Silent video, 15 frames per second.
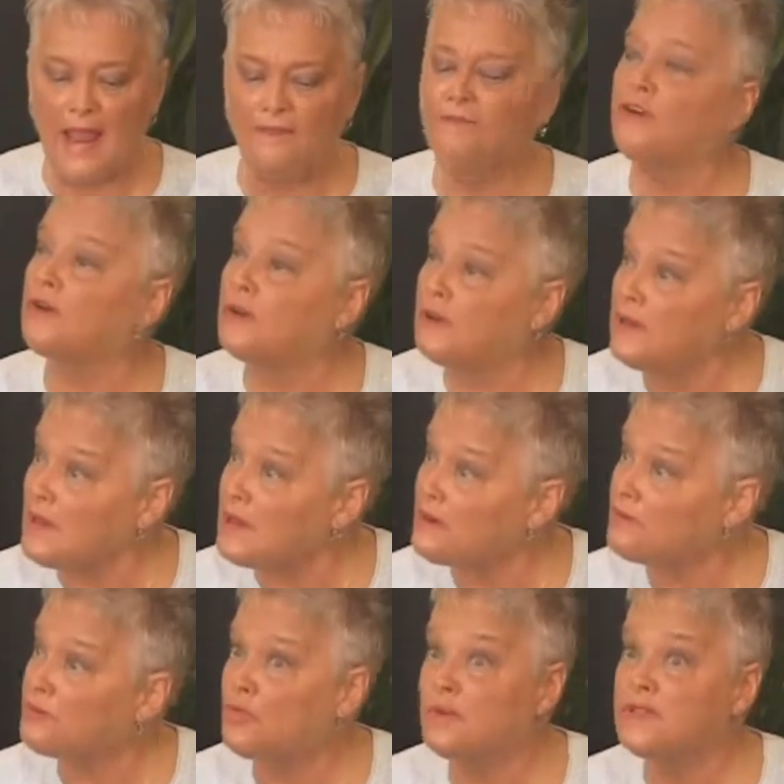ever
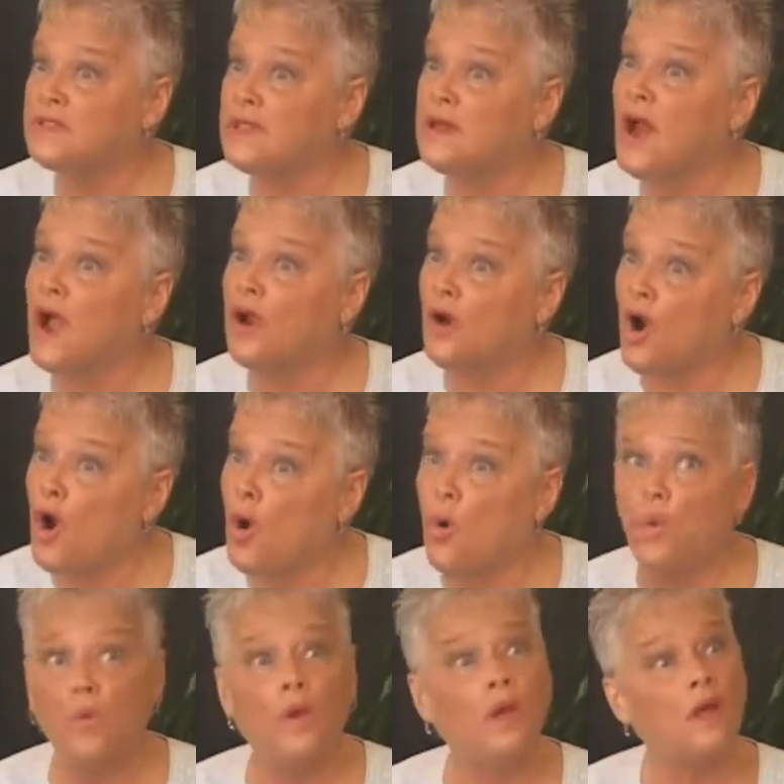lived was in our
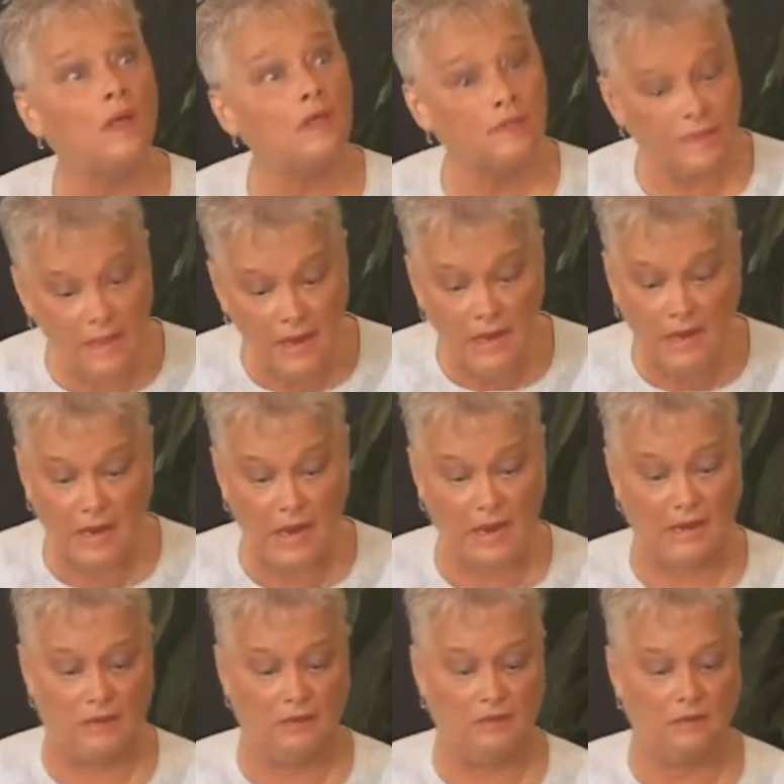own thinking.